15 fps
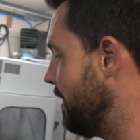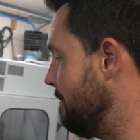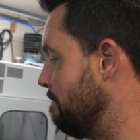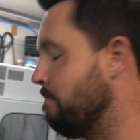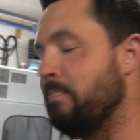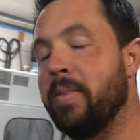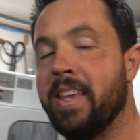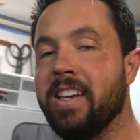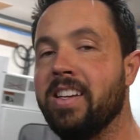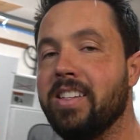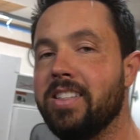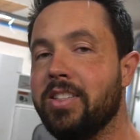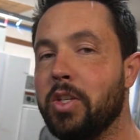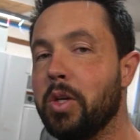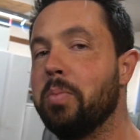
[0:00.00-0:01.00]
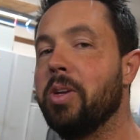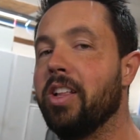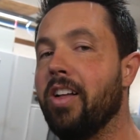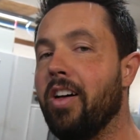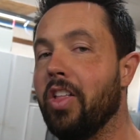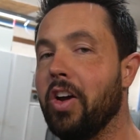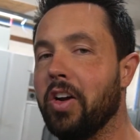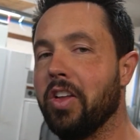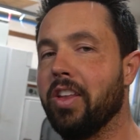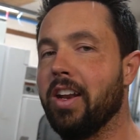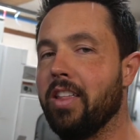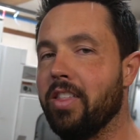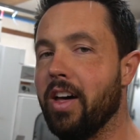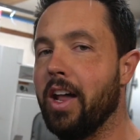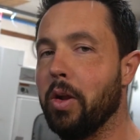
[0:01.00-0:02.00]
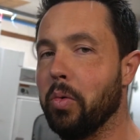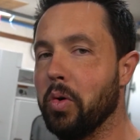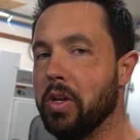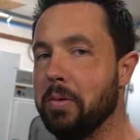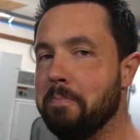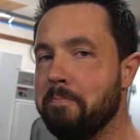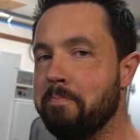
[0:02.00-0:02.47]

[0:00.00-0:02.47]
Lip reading: it. Took me a lot longer than I thought it would.